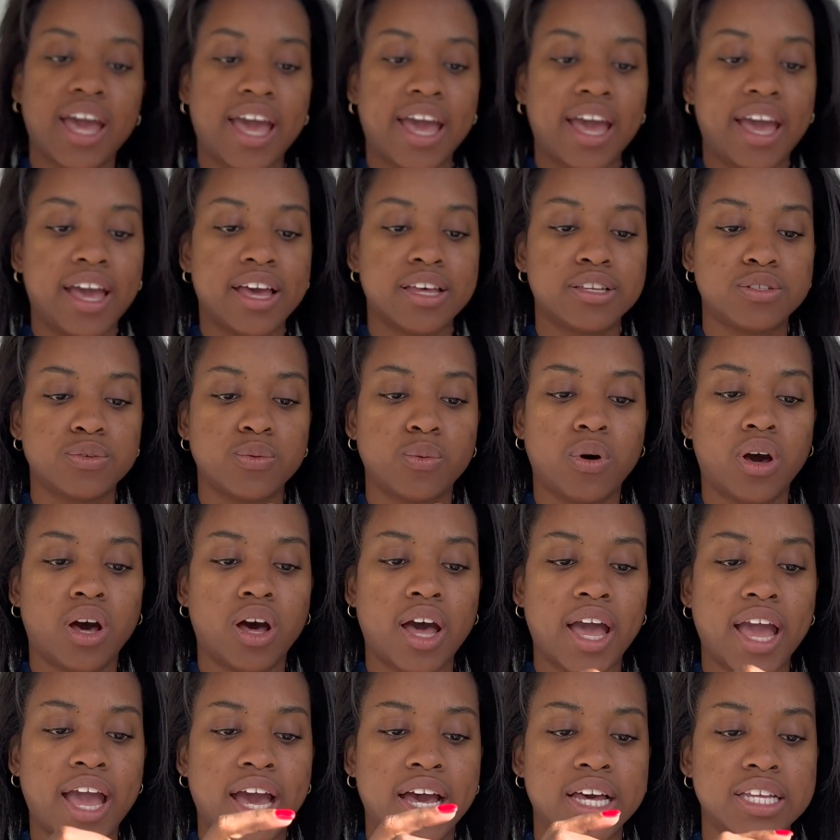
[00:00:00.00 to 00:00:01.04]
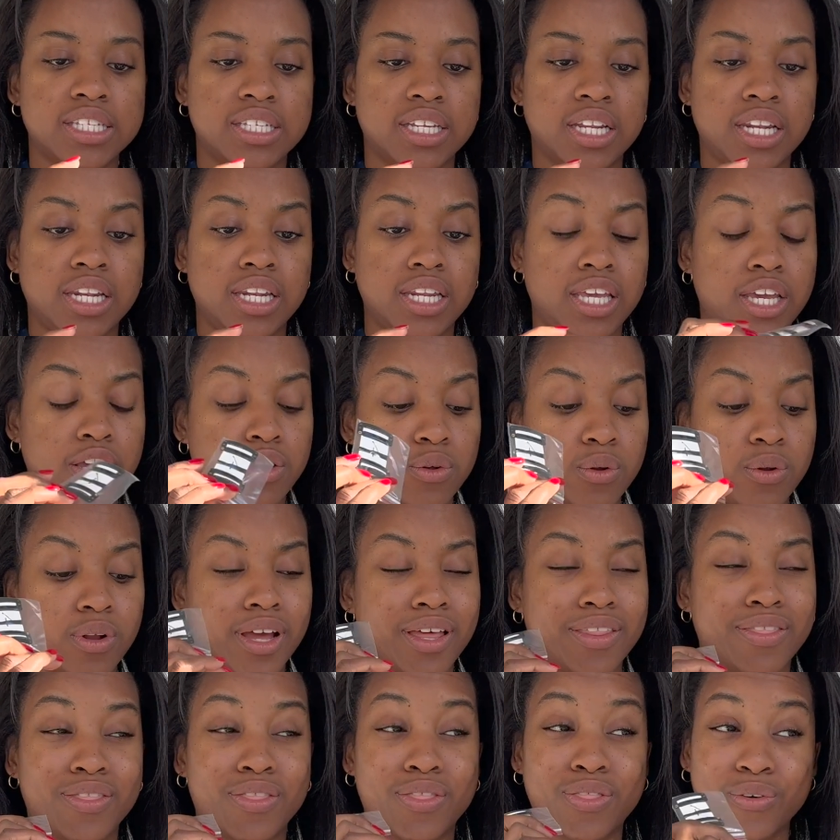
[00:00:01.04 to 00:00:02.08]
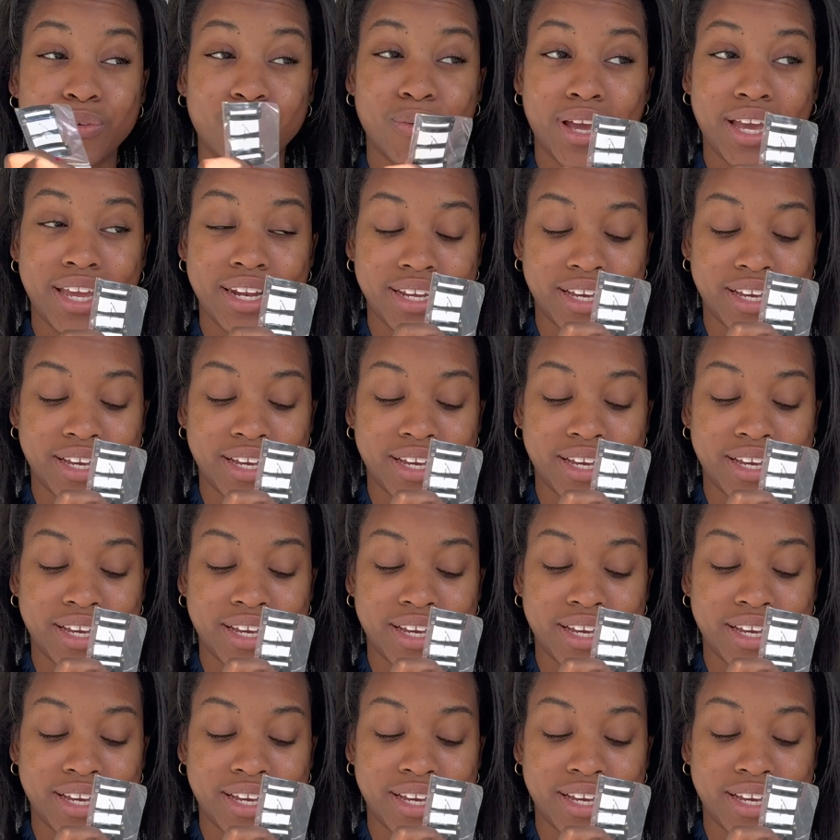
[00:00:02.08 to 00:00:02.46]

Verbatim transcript: as well as needle and thread,